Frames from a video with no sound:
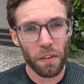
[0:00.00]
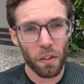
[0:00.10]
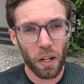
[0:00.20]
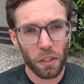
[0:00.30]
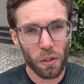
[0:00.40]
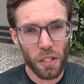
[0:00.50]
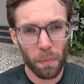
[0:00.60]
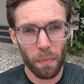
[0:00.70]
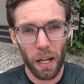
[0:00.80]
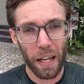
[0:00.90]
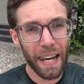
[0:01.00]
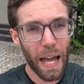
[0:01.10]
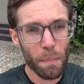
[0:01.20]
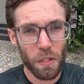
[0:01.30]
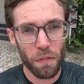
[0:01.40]
I thought I'll do some
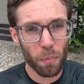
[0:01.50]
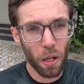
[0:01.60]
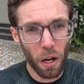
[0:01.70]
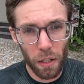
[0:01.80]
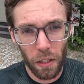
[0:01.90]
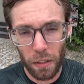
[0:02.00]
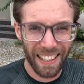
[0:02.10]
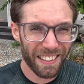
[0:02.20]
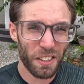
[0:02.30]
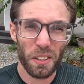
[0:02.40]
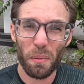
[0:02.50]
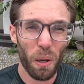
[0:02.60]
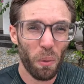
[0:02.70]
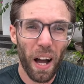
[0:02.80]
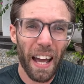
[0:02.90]
laps of the block. Like, do them
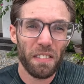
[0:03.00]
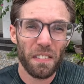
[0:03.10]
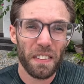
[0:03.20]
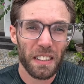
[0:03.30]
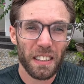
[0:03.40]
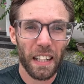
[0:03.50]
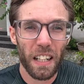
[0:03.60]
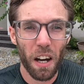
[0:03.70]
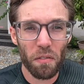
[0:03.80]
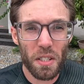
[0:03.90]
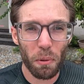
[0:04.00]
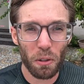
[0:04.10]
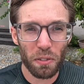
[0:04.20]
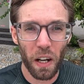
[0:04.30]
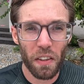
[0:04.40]
at whatever feels like a
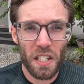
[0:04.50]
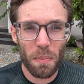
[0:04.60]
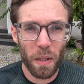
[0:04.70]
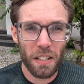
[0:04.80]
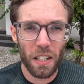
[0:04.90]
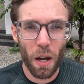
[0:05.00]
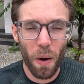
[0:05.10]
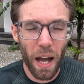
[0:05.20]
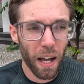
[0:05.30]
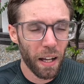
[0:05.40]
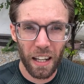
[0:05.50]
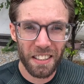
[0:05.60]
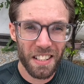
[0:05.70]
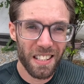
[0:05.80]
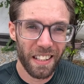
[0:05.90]
comfortable, fun speed to go at
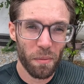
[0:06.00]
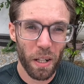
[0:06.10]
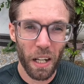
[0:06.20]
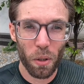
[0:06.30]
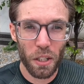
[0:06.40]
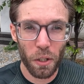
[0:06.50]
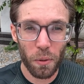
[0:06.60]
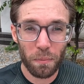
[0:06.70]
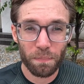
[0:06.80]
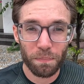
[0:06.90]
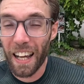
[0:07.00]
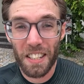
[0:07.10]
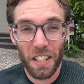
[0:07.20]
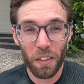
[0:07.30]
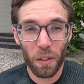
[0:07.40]
and just see how many I want to do. I
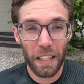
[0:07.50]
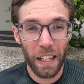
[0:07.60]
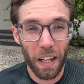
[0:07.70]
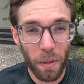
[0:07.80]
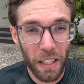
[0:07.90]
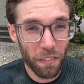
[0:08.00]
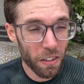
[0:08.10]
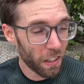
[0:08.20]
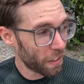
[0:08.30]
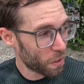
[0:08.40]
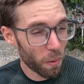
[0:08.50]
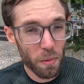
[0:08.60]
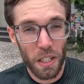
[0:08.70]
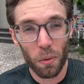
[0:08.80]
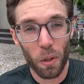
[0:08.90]
actually have no idea how many I've done. I should
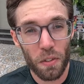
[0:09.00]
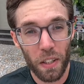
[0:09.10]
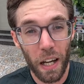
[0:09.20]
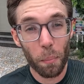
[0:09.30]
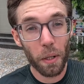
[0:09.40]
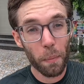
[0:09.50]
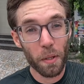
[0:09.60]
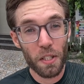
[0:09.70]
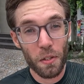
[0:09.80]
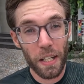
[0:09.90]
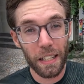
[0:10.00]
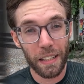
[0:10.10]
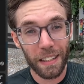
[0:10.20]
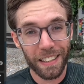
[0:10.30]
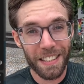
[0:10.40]
probably check the watch for that. I'll put it up on the
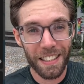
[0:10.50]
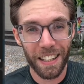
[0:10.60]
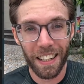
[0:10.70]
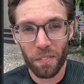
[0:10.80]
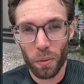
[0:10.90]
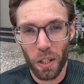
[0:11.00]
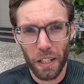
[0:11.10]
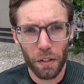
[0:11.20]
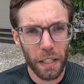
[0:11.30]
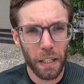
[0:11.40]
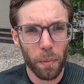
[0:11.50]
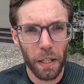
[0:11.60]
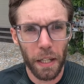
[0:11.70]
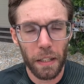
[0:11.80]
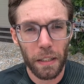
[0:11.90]
screen because I'll have the workout data
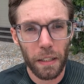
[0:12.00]
by then.